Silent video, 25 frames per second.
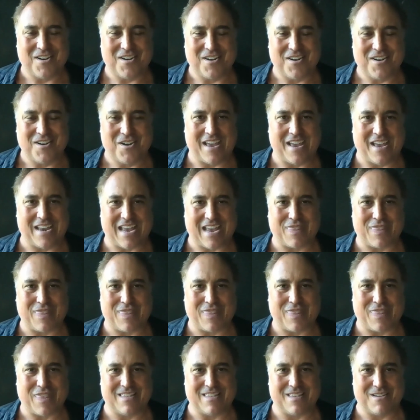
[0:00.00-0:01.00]
you know and
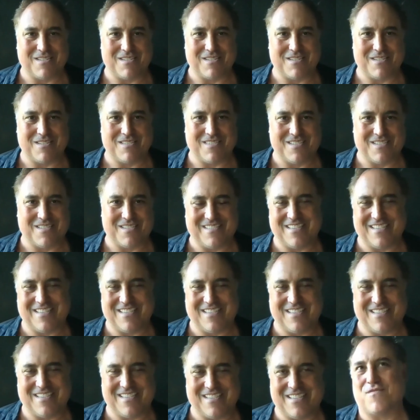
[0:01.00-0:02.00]
i think there, that
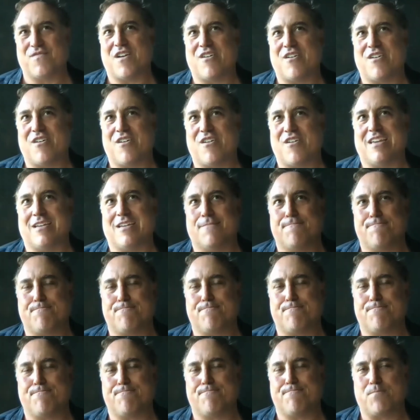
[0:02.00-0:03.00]
it's a
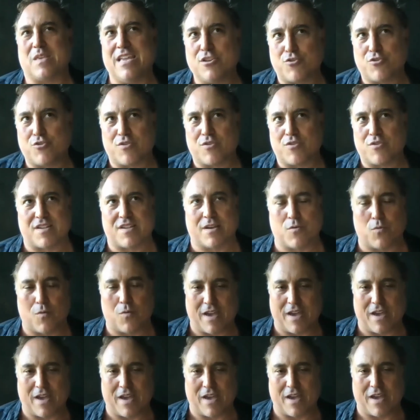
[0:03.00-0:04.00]
very
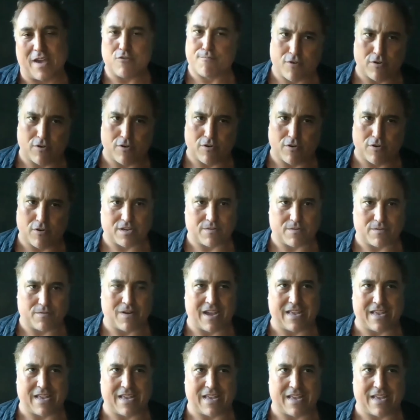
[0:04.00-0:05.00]
interesting way to approach
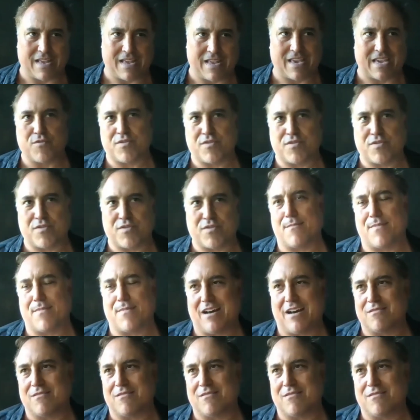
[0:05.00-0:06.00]
it right like if you think
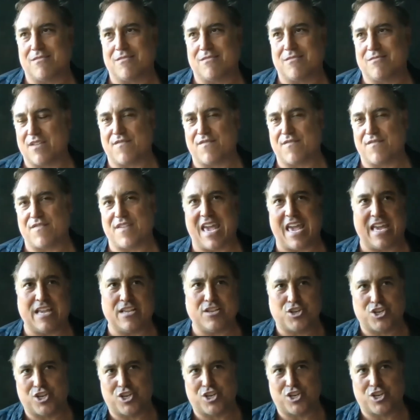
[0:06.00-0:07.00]
about kind of
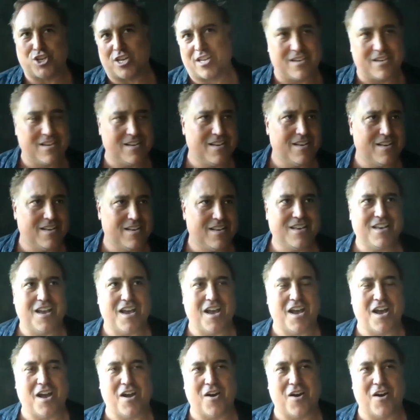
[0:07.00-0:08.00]
ancient
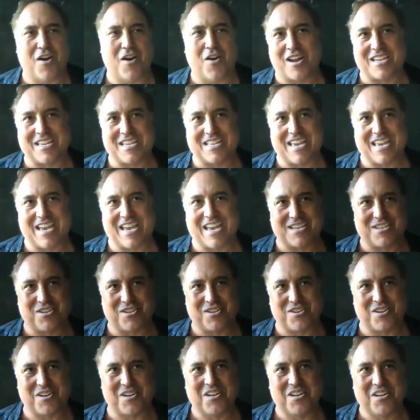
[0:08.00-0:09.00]
uh,
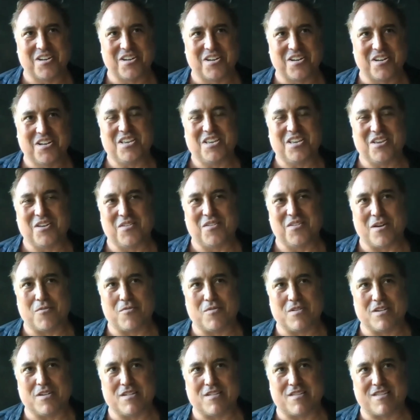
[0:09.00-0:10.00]
architecture you
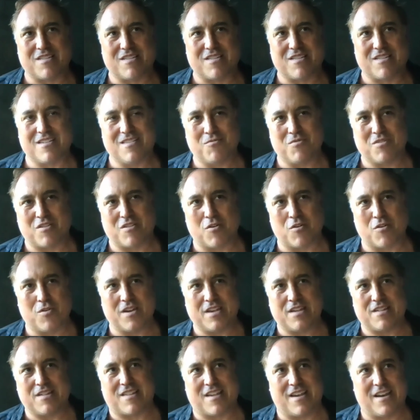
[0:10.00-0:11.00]
know there was there
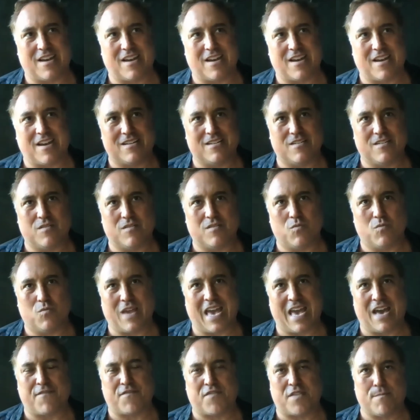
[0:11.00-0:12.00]
was always uh,
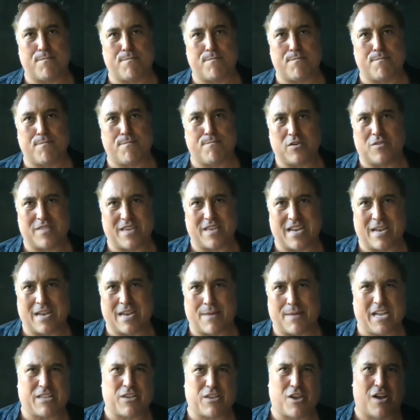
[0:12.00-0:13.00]
we have to
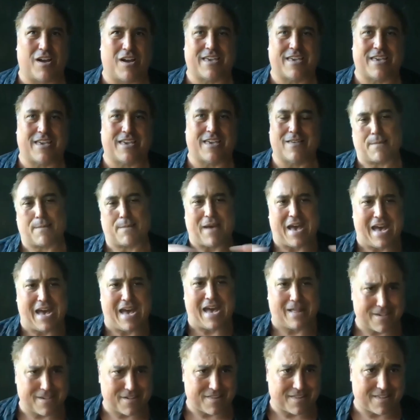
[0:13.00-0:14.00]
build and i'm not talking like
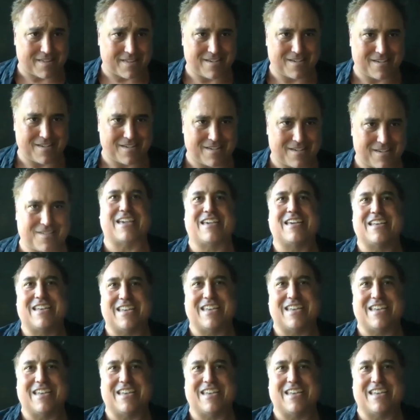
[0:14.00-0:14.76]
palaces